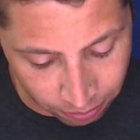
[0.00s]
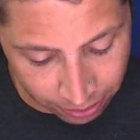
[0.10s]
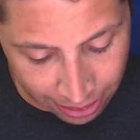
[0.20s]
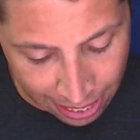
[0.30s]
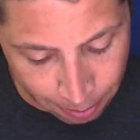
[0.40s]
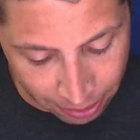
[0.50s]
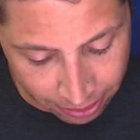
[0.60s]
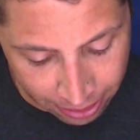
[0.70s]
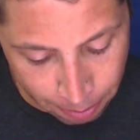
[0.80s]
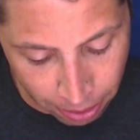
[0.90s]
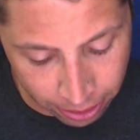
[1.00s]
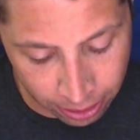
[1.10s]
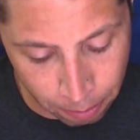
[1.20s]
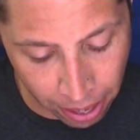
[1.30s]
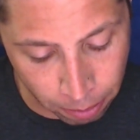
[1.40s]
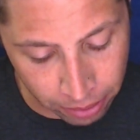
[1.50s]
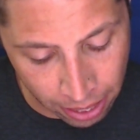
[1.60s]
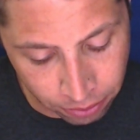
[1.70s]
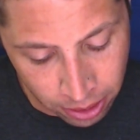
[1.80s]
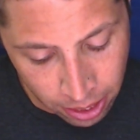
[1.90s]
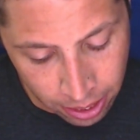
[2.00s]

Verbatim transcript: have this ABC button on the bottom left